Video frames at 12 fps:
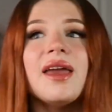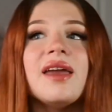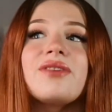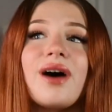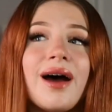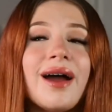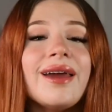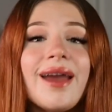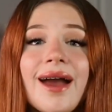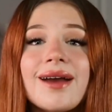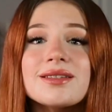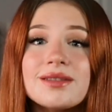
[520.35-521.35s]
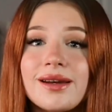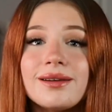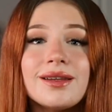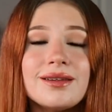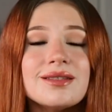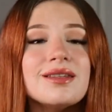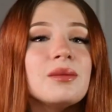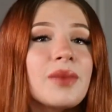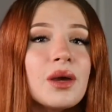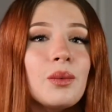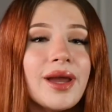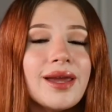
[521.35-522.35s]
If I accidentally see
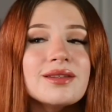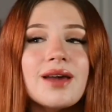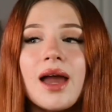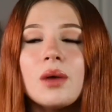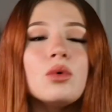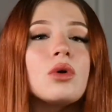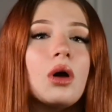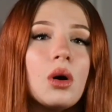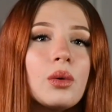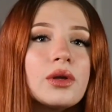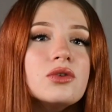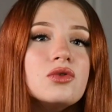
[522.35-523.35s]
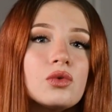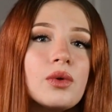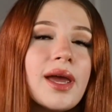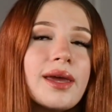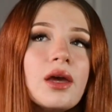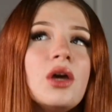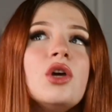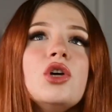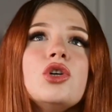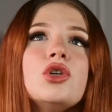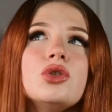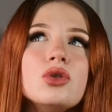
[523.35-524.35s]
my weight, I will go into a
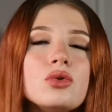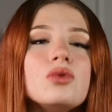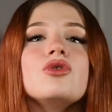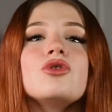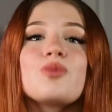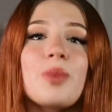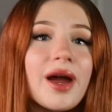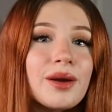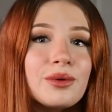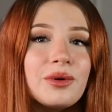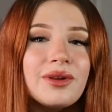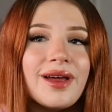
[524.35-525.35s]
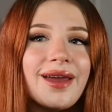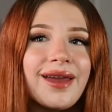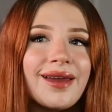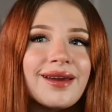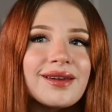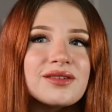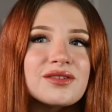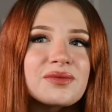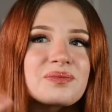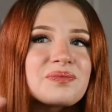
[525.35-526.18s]
huge spiral and